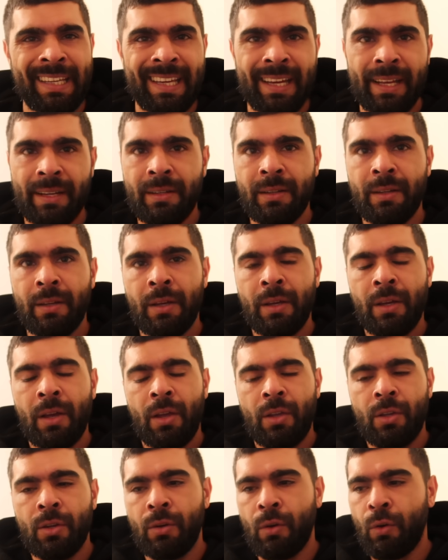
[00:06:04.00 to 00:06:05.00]
again,
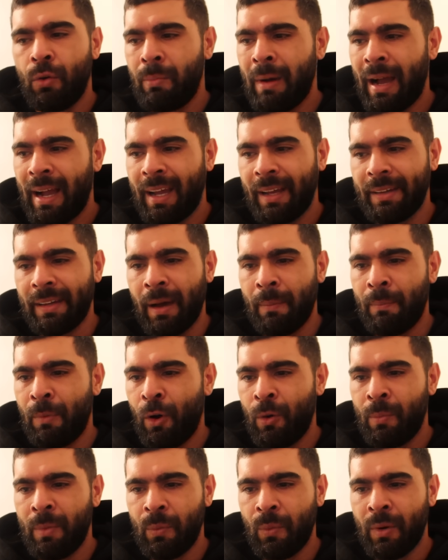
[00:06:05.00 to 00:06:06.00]
you look back at that
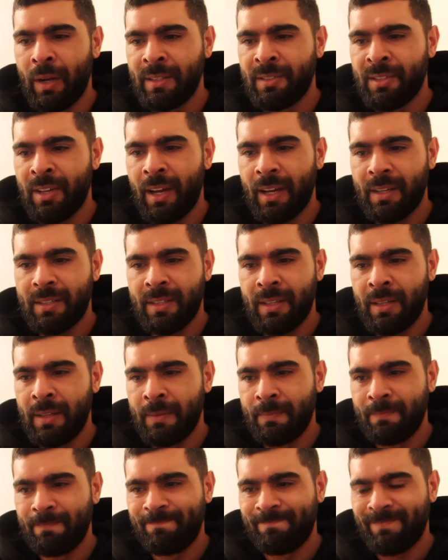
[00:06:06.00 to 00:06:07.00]
moment where Zirkzee,